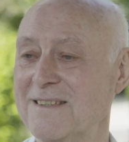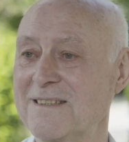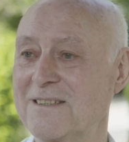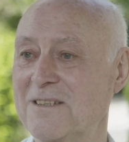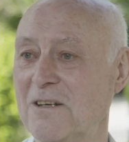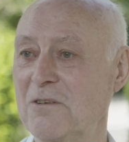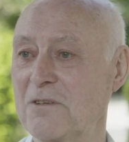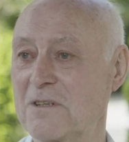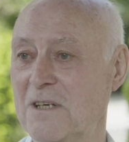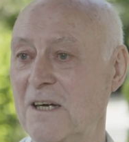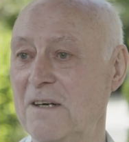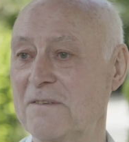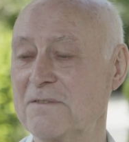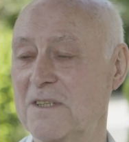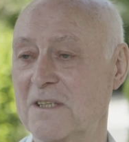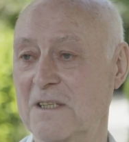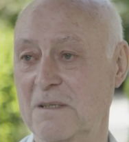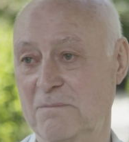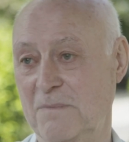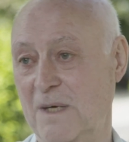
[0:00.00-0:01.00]
to look
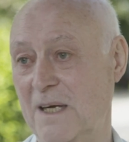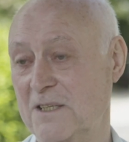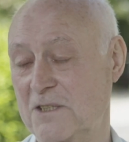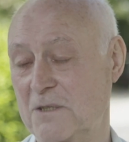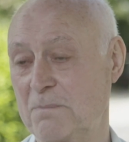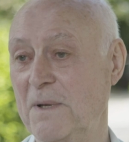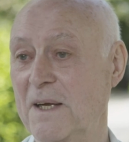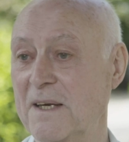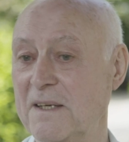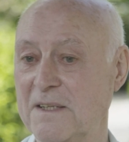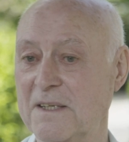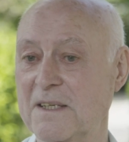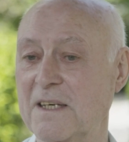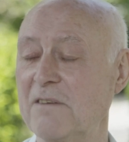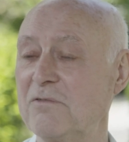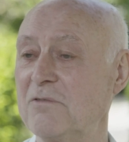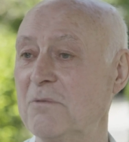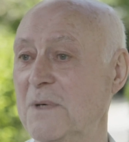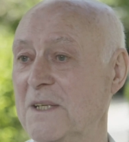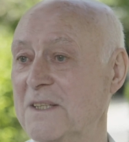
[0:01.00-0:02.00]
after them, us being the
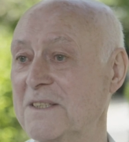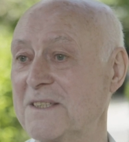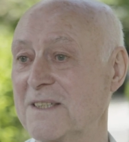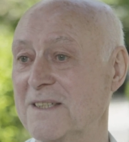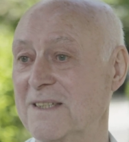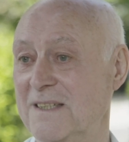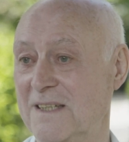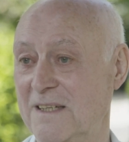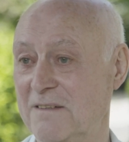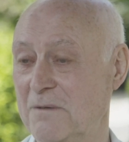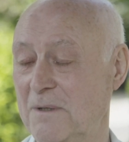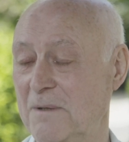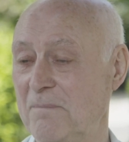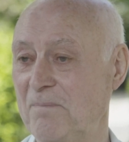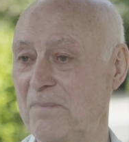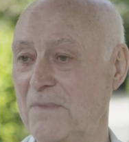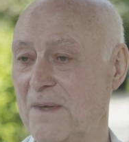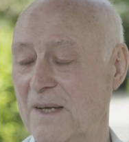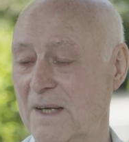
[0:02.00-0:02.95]
government and everyone.